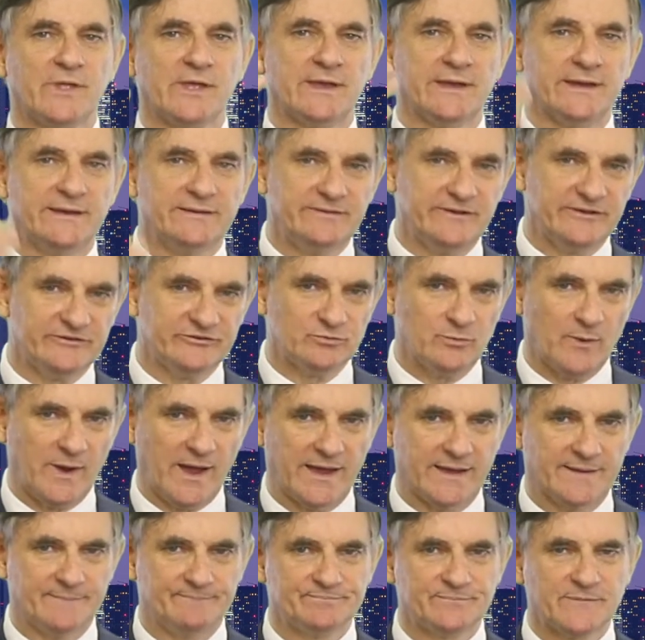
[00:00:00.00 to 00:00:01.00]
In this
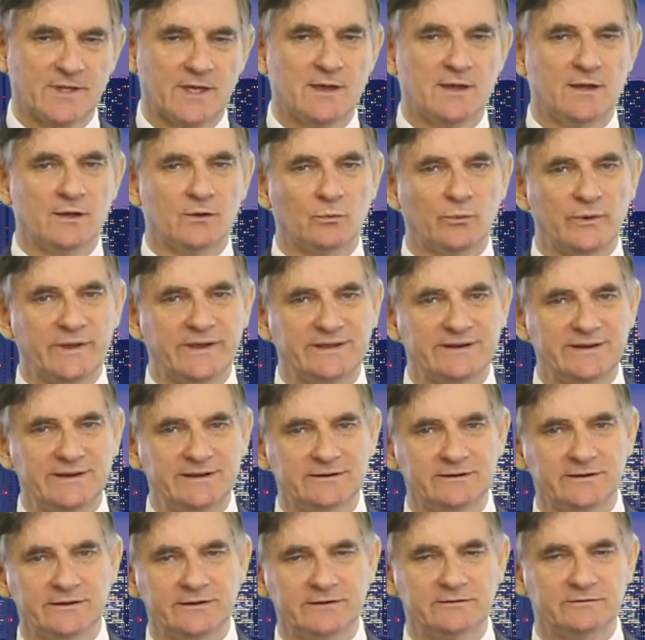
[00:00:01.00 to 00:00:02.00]
way, we can
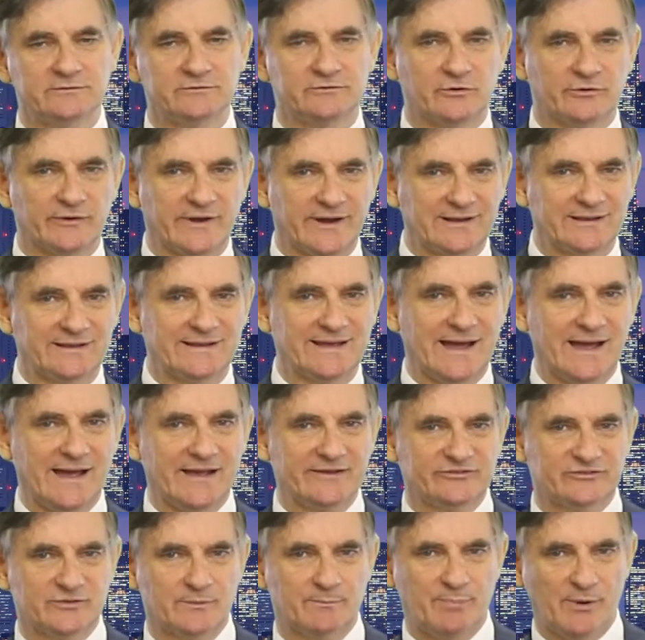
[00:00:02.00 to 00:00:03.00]
indirectly
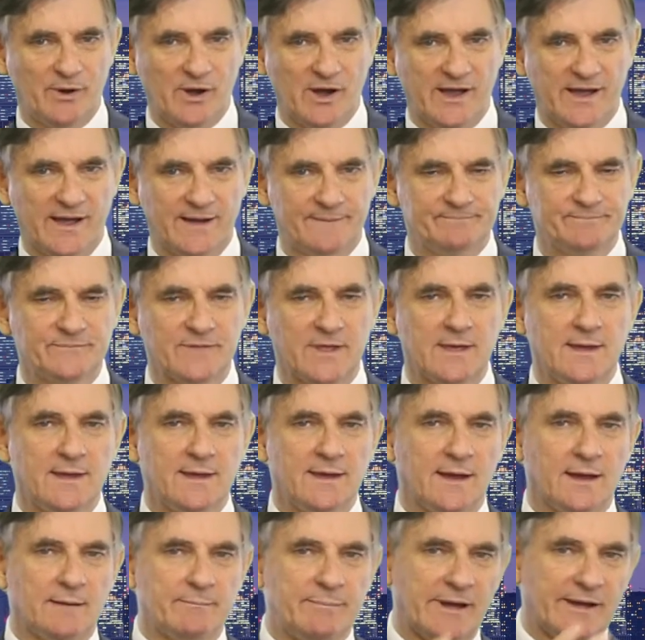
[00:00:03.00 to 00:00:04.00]
ask the buyer
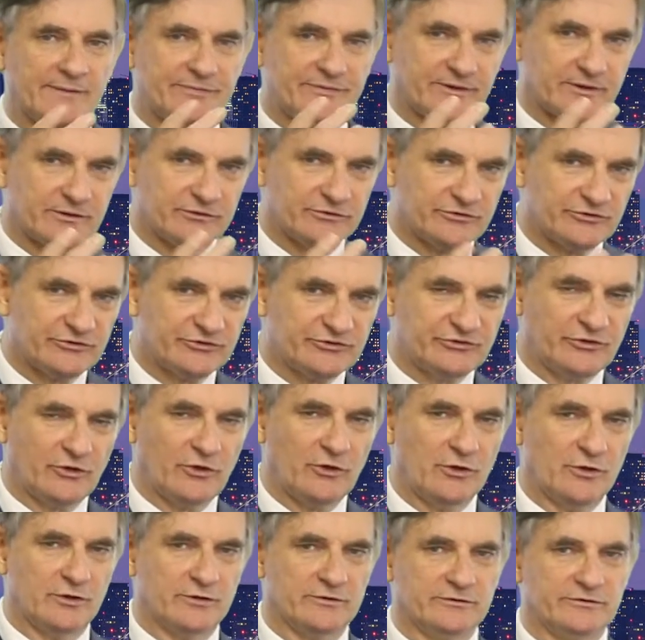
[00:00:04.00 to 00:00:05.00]
about the
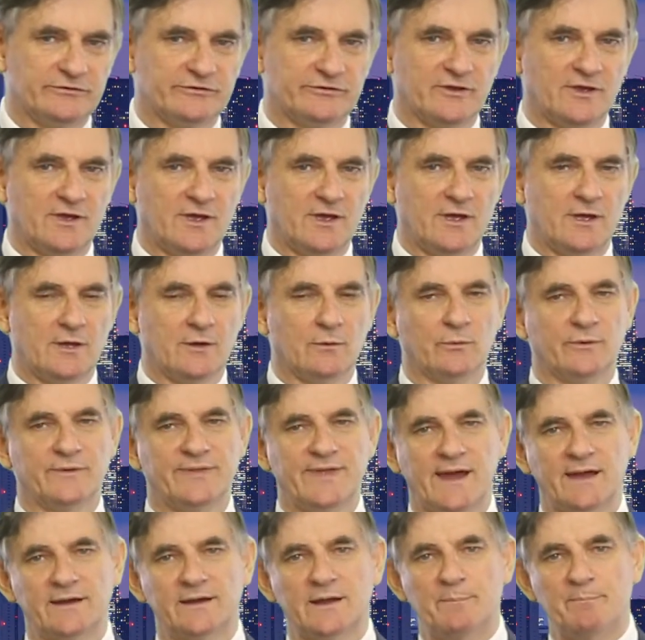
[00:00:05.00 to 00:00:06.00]
concerns
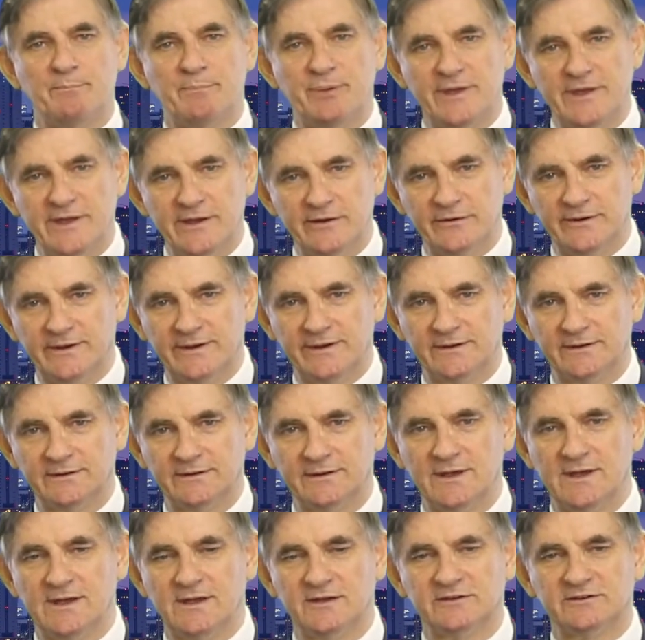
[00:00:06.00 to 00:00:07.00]
without
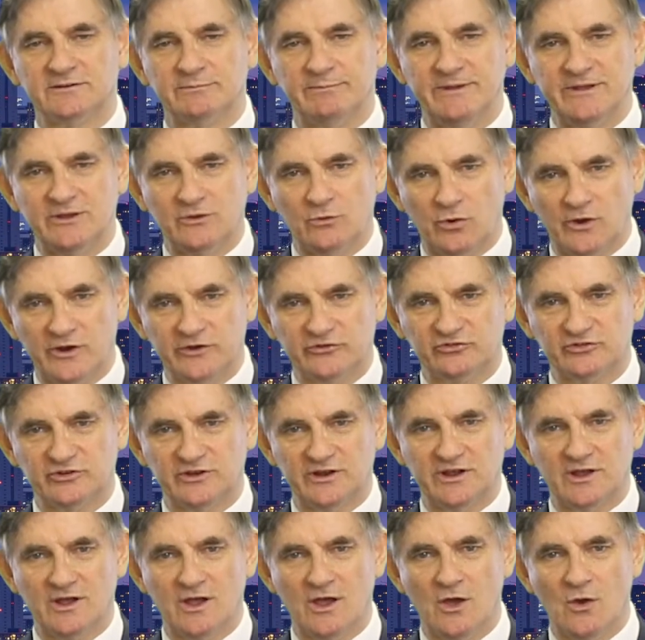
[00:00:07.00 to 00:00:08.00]
appearing to be
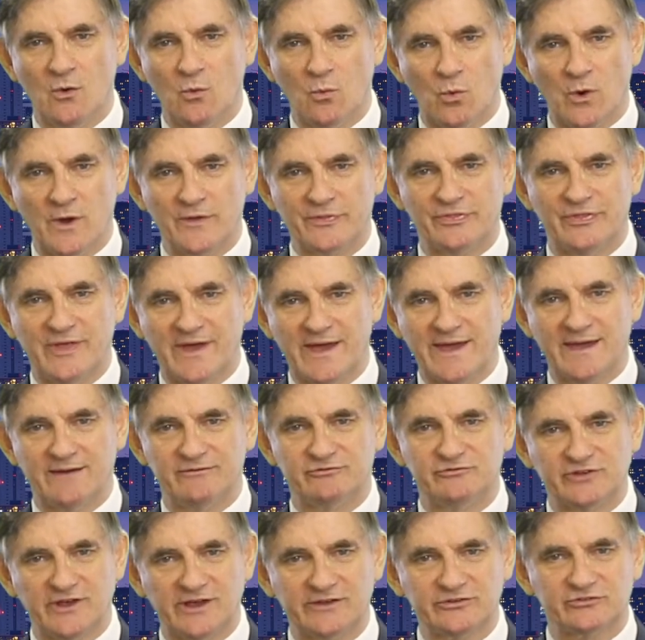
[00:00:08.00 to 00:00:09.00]
questioning what they
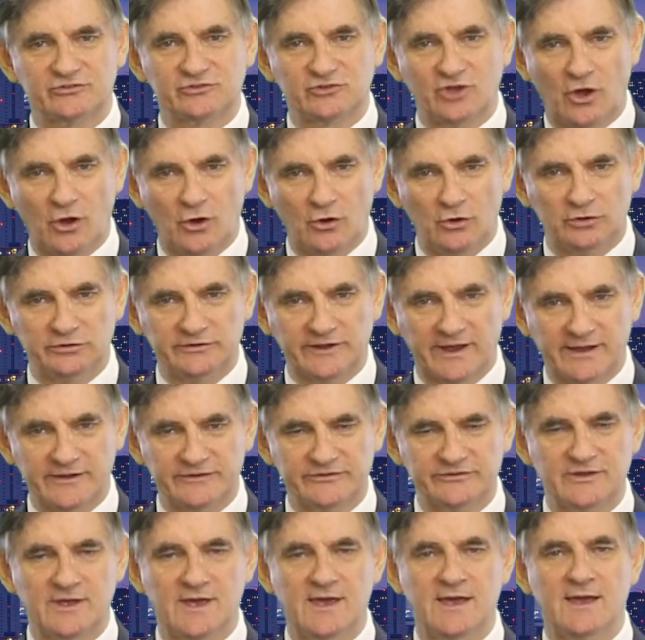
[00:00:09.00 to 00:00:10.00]
have just told
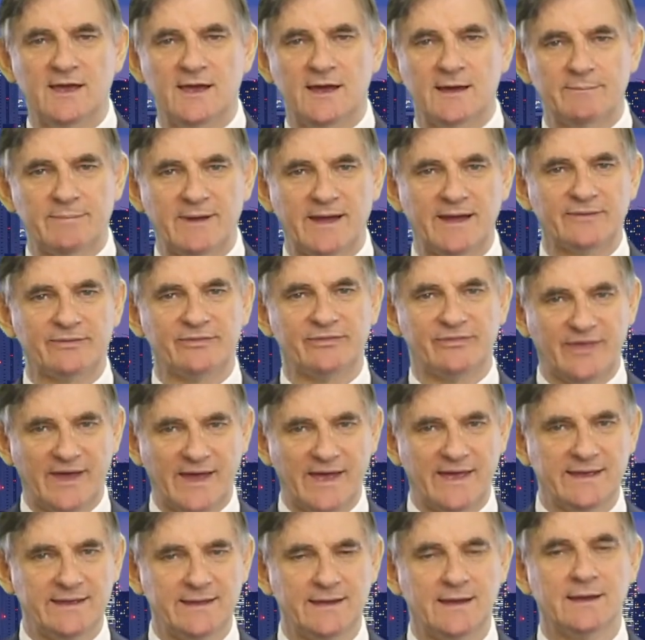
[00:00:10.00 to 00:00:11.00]
us about
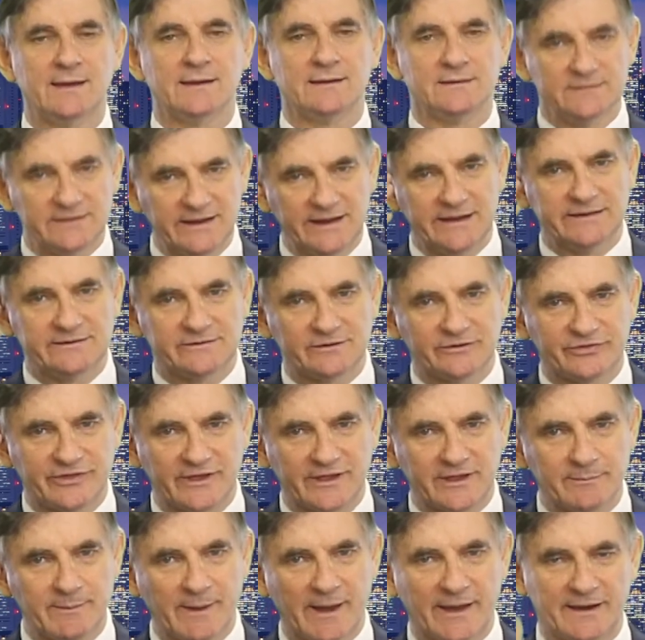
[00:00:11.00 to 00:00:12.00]
they need to
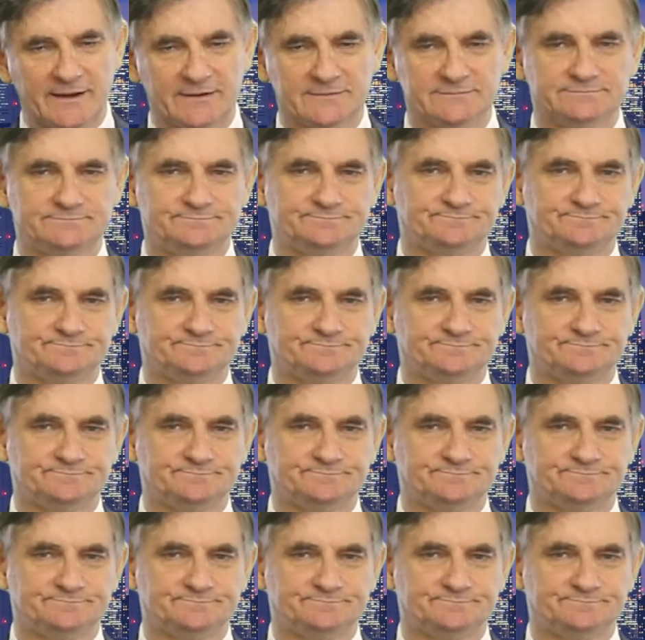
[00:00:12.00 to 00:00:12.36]
think about it.